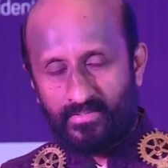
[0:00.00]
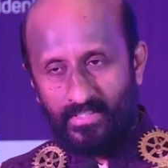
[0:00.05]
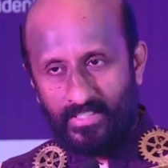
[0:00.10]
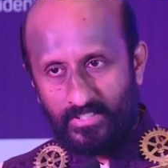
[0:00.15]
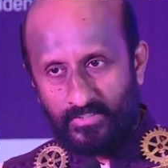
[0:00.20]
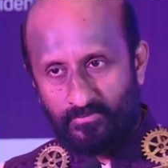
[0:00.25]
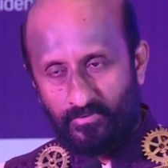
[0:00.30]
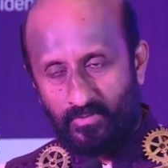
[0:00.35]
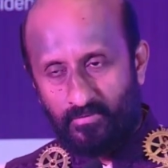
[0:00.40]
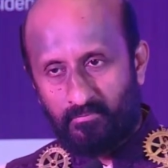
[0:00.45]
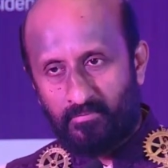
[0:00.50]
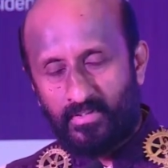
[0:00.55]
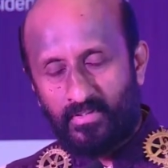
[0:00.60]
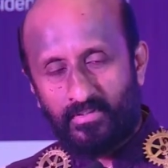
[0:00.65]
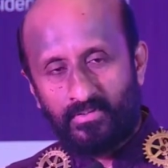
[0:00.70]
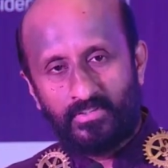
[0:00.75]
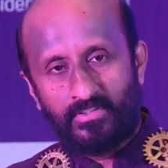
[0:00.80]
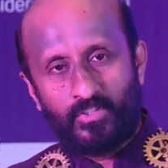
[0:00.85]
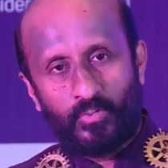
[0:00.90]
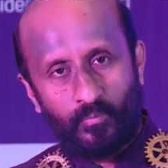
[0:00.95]
transformed
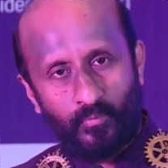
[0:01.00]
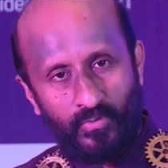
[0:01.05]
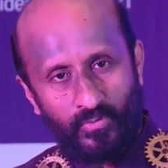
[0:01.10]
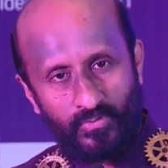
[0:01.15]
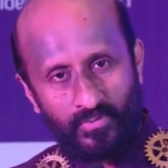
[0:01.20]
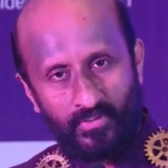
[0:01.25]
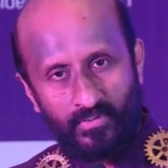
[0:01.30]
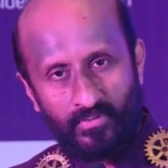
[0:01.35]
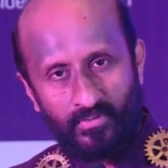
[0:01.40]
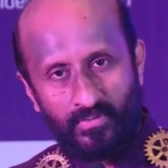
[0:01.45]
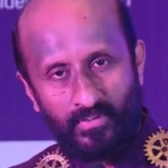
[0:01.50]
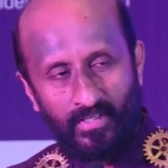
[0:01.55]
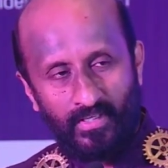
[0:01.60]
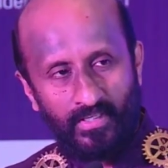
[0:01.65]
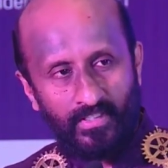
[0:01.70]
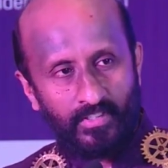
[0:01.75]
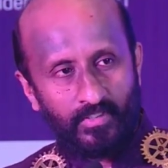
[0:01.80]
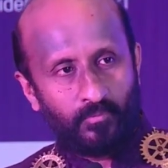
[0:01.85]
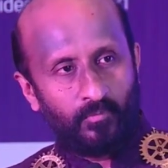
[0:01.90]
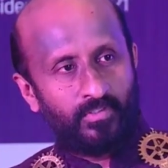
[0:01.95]
the situation,
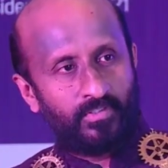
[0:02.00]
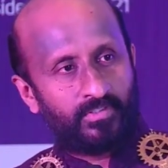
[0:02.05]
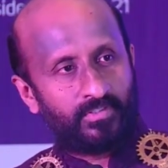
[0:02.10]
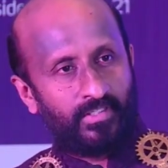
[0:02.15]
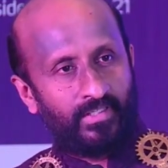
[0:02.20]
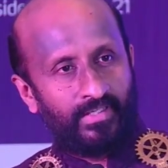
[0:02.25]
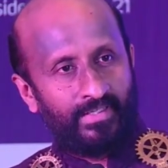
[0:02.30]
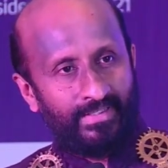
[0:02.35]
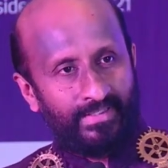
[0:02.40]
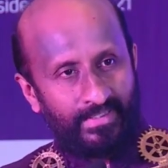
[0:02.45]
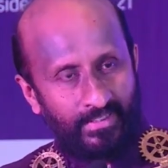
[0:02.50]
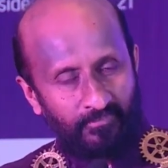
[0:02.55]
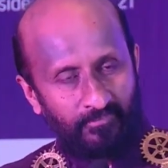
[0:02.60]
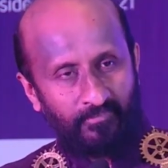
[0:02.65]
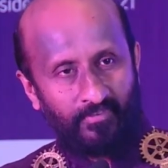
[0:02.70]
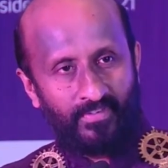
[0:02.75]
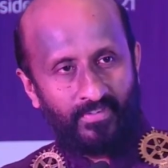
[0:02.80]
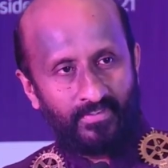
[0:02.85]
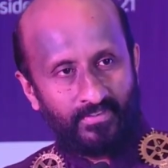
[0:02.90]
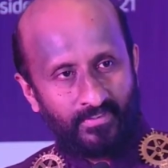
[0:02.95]
and it was a
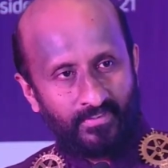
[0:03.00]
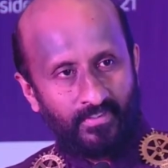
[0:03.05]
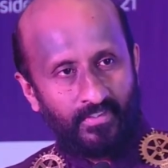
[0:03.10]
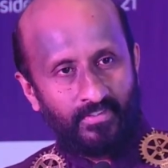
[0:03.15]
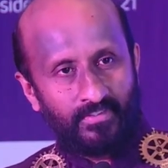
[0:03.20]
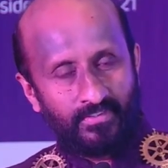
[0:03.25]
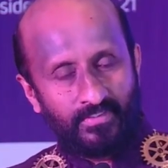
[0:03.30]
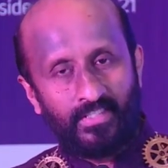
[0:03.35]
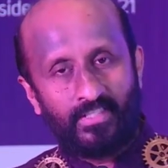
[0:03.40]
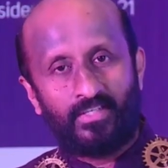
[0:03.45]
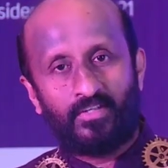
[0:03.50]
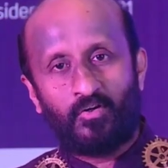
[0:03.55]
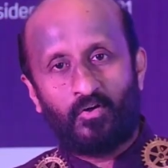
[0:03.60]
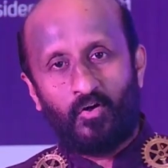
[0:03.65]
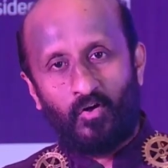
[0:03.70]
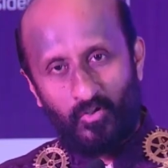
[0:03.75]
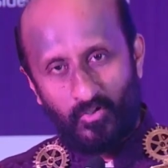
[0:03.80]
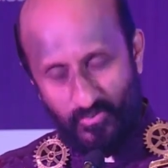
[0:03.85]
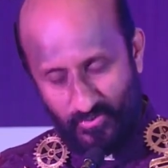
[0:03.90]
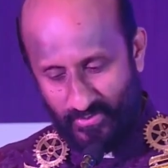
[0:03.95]
different scene
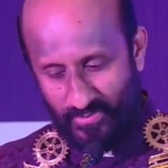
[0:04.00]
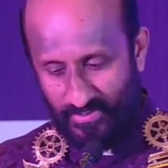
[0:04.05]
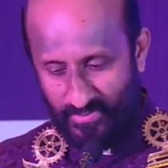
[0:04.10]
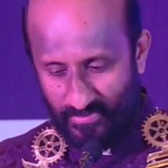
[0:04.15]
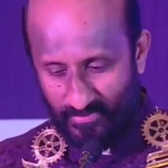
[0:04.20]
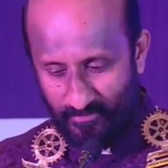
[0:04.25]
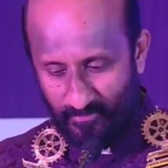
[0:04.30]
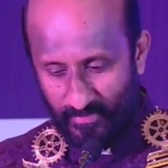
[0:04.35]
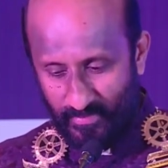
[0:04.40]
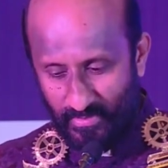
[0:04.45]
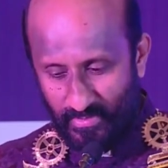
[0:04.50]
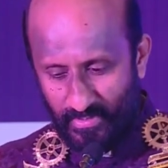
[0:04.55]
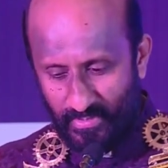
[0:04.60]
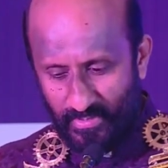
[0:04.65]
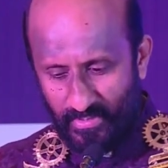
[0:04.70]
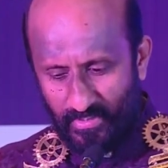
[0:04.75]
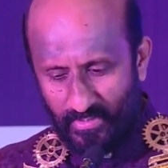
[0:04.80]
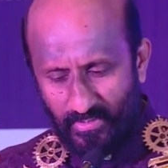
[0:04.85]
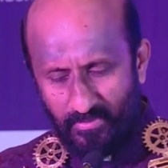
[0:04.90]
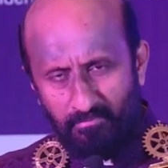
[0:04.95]
altogether.
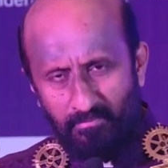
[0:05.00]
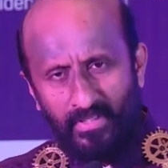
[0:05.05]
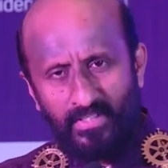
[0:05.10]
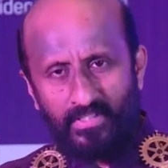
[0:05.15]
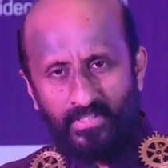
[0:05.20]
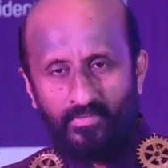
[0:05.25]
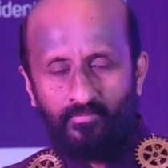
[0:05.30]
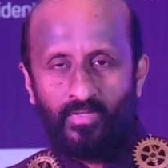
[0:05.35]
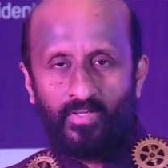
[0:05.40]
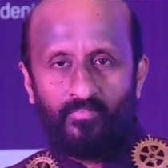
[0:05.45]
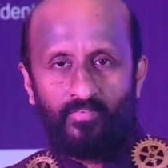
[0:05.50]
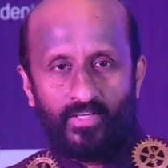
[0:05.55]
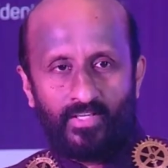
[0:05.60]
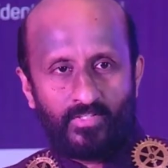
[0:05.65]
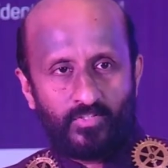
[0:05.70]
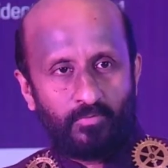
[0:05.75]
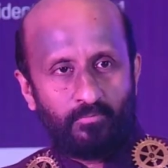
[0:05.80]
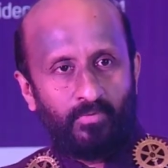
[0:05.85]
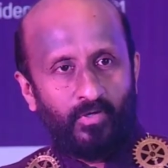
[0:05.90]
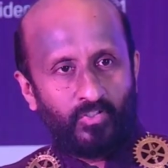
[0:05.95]
But we were
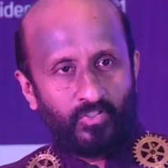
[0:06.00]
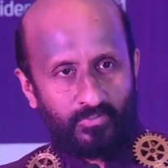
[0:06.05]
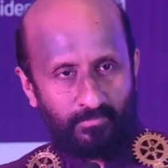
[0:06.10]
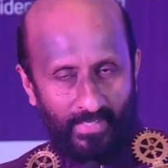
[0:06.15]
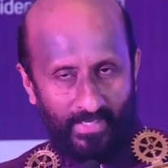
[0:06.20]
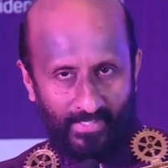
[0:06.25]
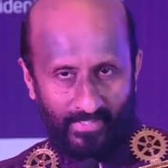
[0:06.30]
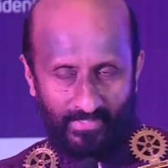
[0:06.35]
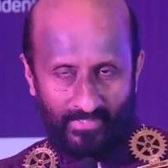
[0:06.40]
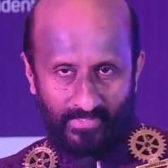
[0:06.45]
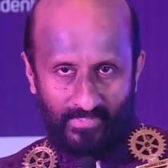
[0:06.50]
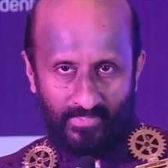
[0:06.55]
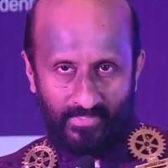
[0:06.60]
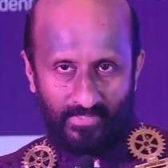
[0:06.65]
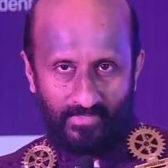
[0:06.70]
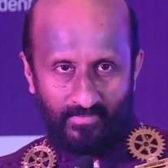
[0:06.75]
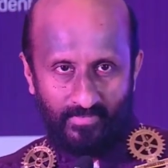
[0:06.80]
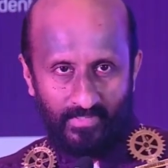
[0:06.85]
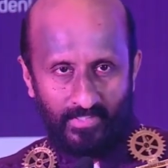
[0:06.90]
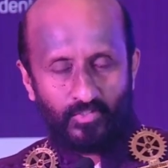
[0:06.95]
to bounce back.
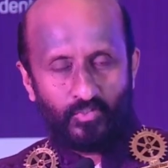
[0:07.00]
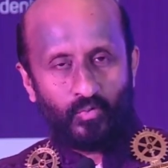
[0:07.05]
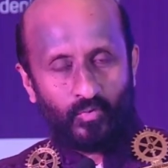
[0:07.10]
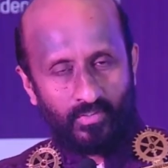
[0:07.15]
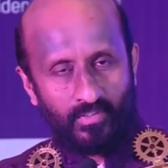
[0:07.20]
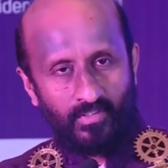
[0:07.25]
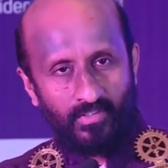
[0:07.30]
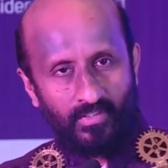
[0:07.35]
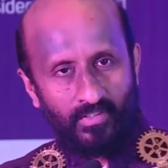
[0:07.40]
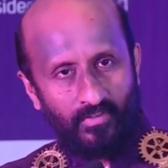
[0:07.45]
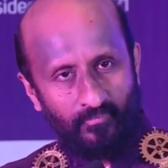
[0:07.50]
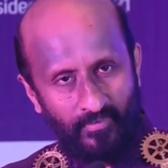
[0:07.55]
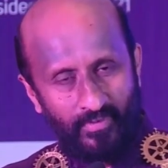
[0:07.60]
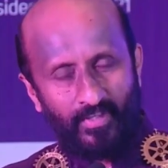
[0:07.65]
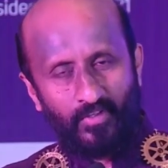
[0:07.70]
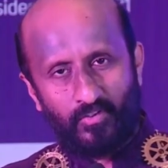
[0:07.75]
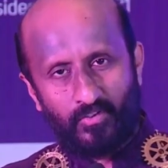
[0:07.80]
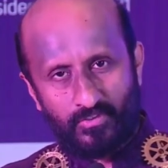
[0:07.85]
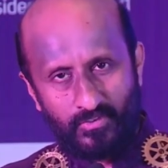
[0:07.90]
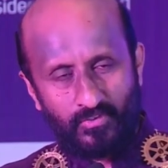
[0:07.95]
It took a
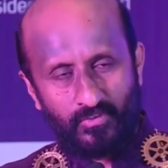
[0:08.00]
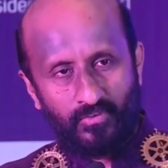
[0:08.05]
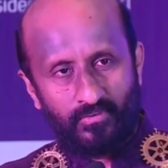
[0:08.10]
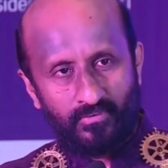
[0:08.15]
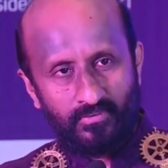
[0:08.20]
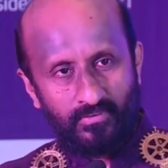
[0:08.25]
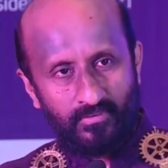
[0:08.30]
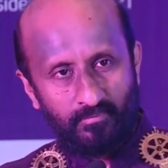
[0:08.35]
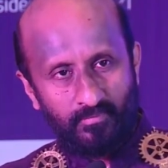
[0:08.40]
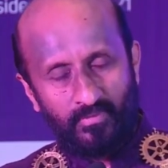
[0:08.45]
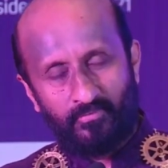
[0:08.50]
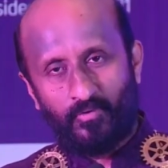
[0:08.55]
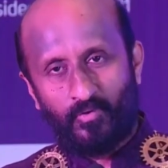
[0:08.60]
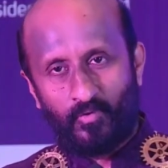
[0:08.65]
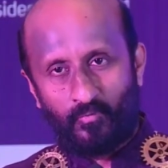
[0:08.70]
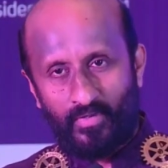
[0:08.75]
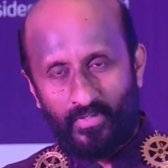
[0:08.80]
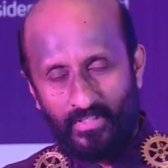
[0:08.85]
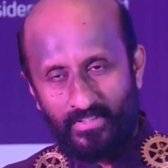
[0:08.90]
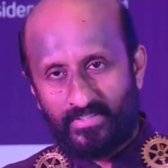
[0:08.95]
week or so
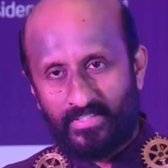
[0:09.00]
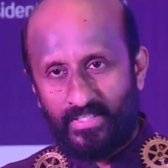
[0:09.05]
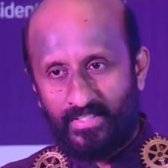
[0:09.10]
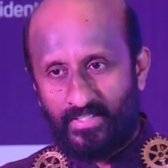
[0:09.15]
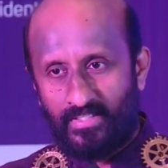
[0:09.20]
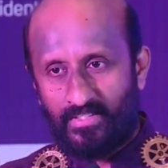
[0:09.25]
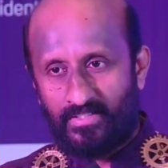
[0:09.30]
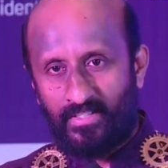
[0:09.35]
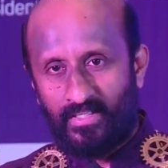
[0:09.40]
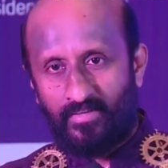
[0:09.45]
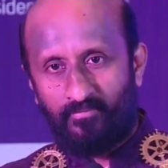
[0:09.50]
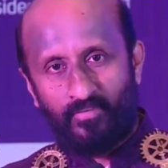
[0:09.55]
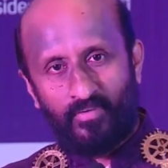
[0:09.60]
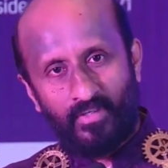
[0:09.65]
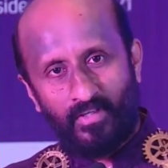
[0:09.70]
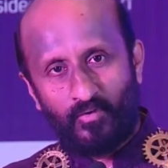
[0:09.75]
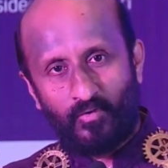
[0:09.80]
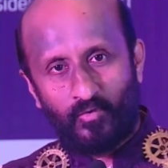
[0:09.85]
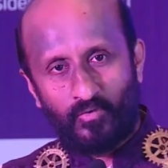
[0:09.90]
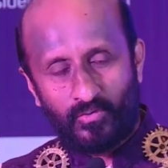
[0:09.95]
before we decided that
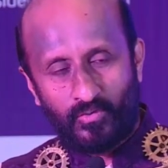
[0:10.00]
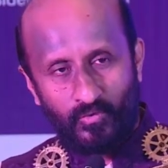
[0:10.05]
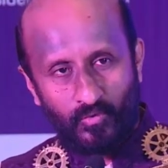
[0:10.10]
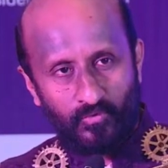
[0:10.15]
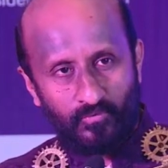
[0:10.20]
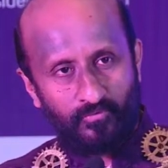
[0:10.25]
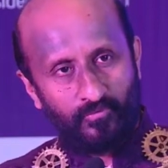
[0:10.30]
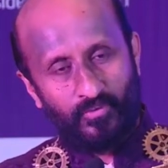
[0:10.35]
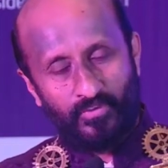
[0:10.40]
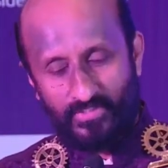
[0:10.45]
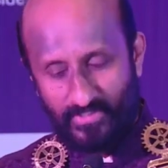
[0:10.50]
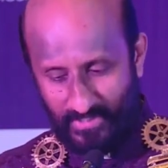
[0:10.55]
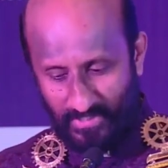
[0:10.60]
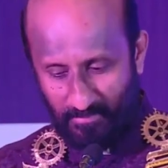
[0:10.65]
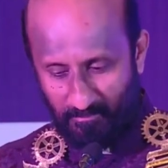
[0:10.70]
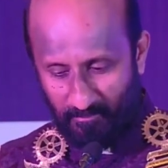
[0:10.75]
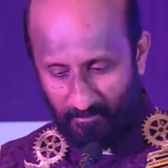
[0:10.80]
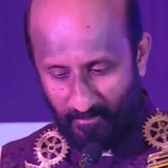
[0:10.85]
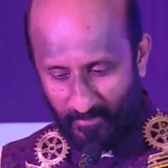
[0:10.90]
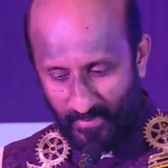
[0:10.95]
we are going to go full
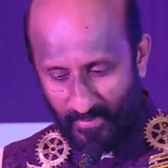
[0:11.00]
steam.